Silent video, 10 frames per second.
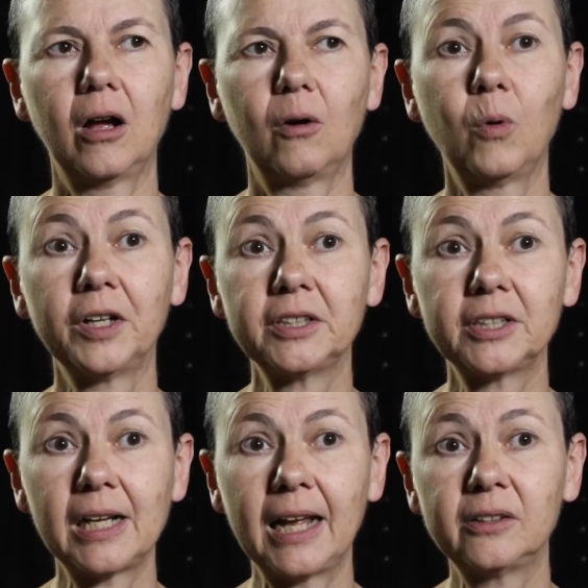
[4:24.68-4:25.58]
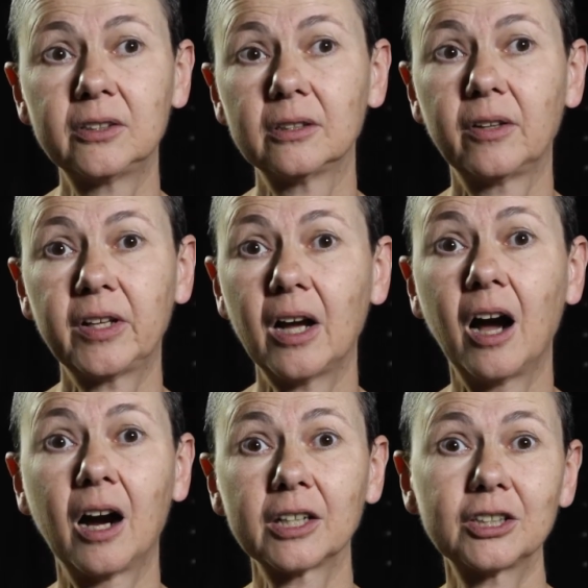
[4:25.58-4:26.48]
Wonderland, the
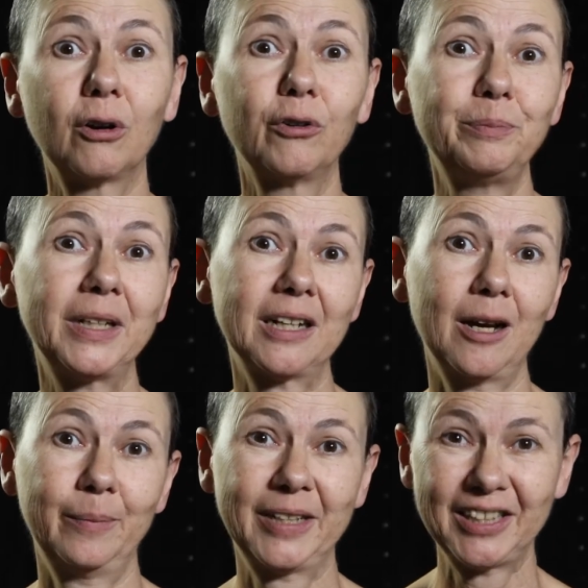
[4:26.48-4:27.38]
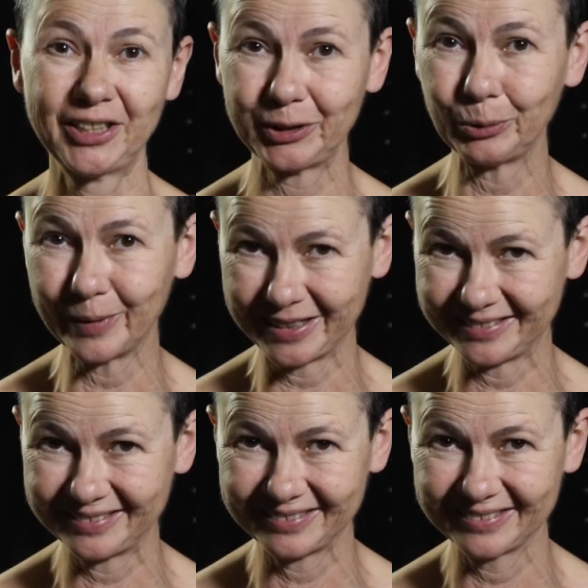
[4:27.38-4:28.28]
Art of Becoming
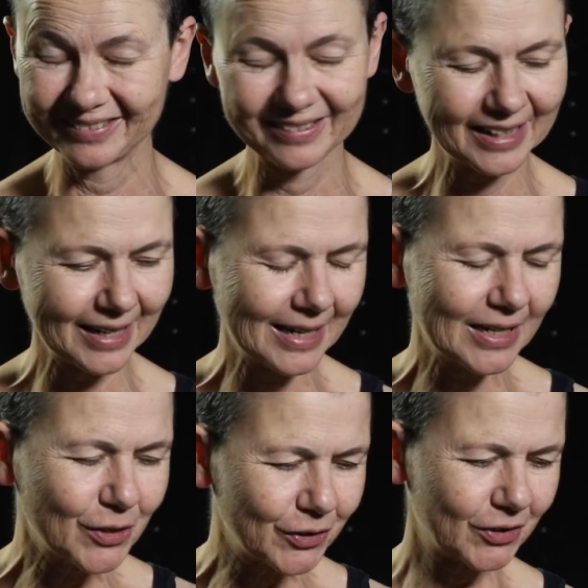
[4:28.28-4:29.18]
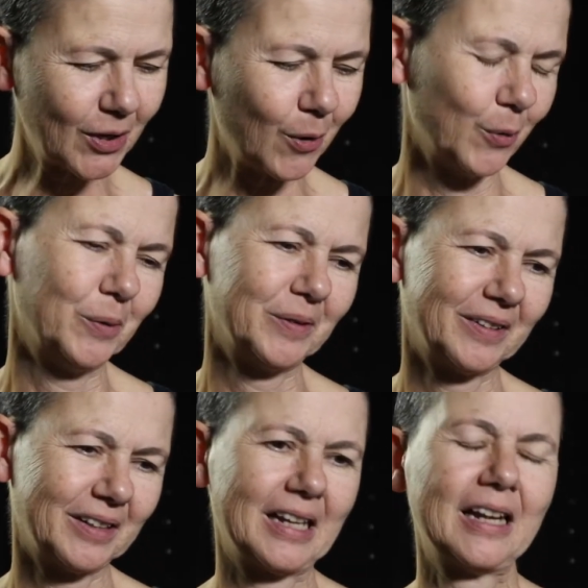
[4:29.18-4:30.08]
Human. So,
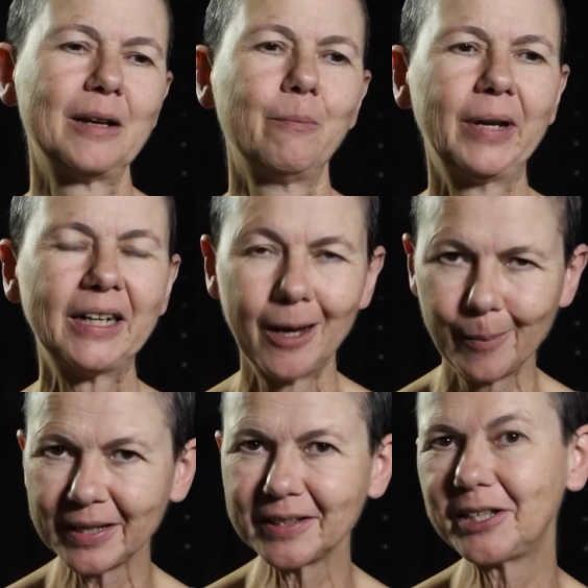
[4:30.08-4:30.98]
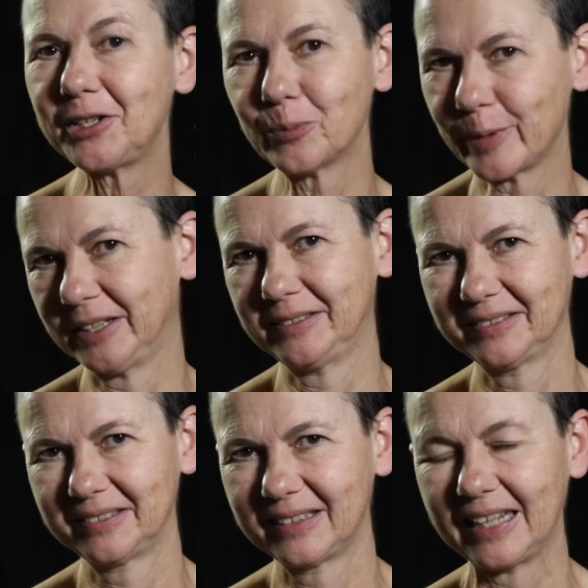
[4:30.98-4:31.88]
becoming human
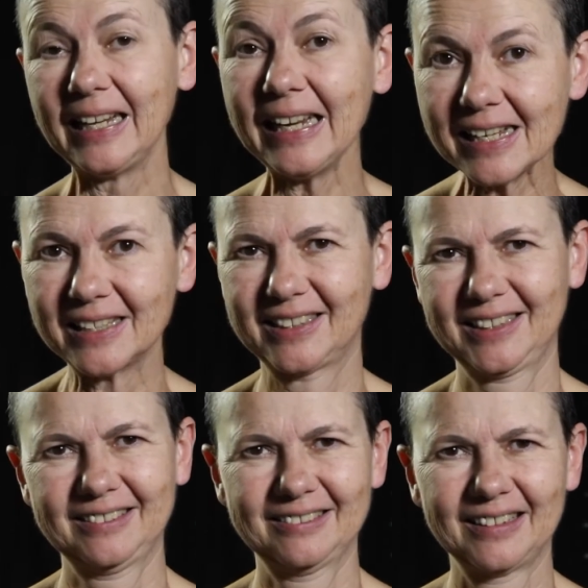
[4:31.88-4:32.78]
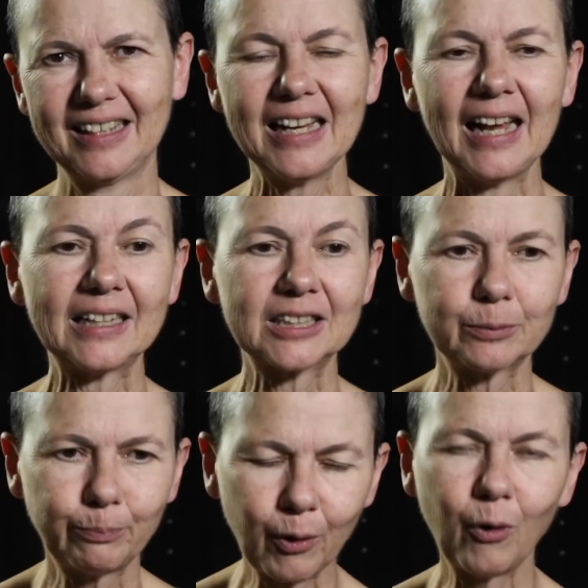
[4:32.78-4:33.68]
is
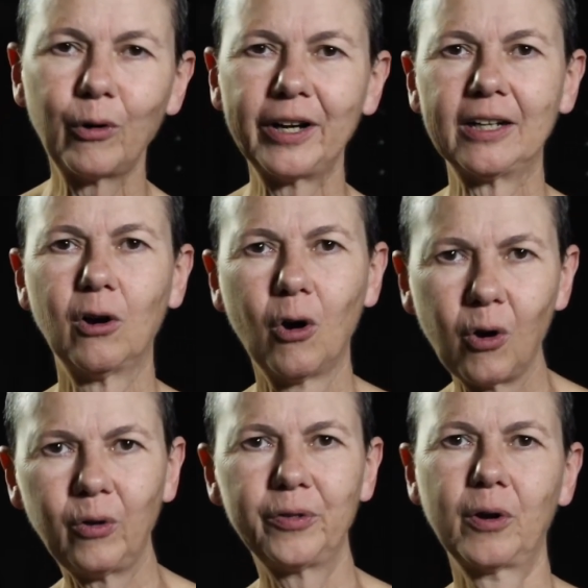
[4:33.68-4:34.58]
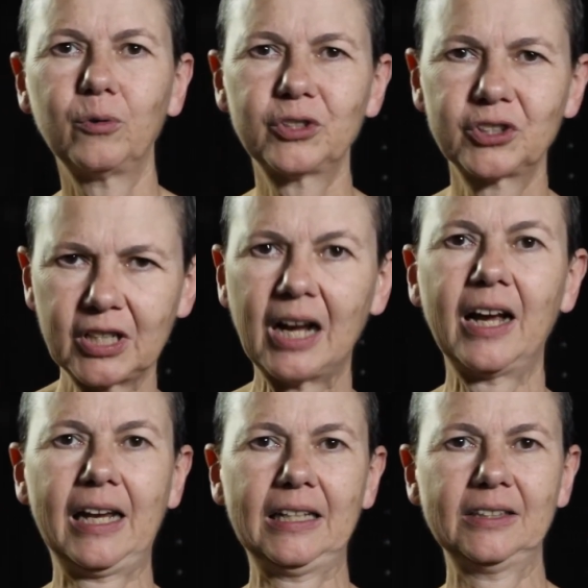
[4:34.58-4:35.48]
exploring all those
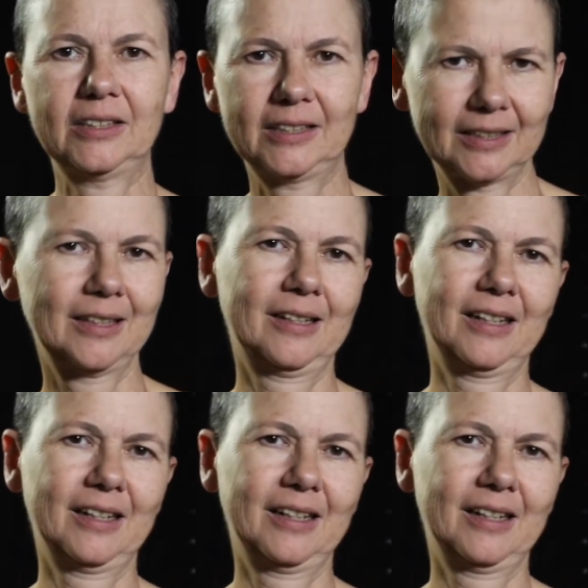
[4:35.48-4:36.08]
sides